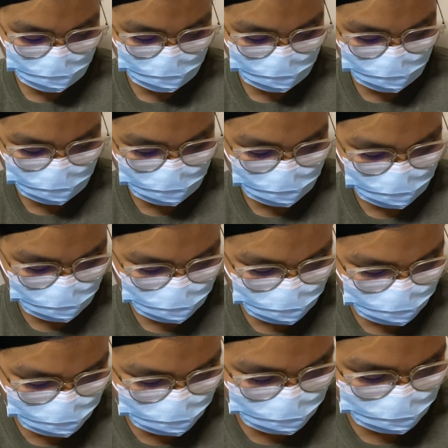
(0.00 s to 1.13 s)
Is it
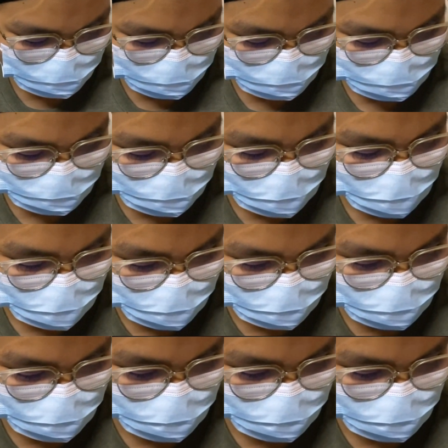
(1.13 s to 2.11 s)
unbelievable? Yeah.